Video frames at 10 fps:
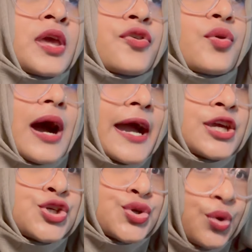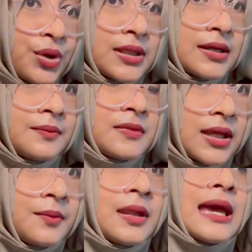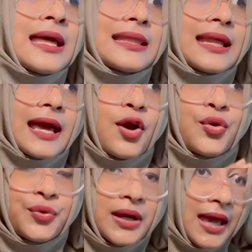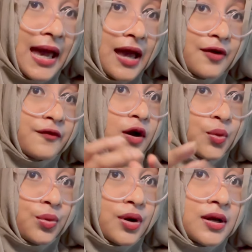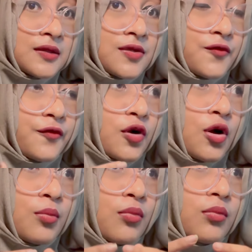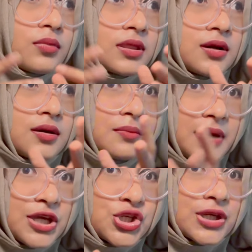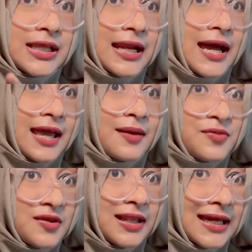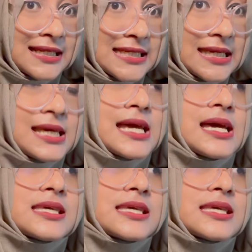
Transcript: So I showed them then that I already have awards from the major that I am selecting.